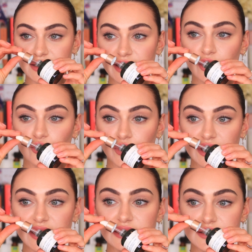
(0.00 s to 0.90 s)
It's like a
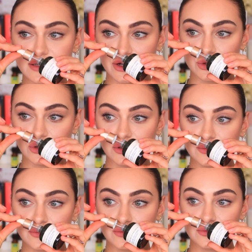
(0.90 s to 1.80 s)
really
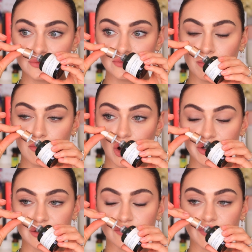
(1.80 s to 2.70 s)
subtle,
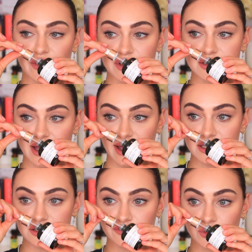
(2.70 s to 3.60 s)
modern, very
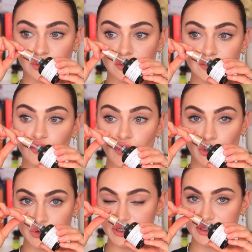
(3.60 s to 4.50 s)
tasteful
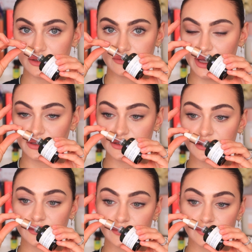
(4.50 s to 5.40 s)
rose scent.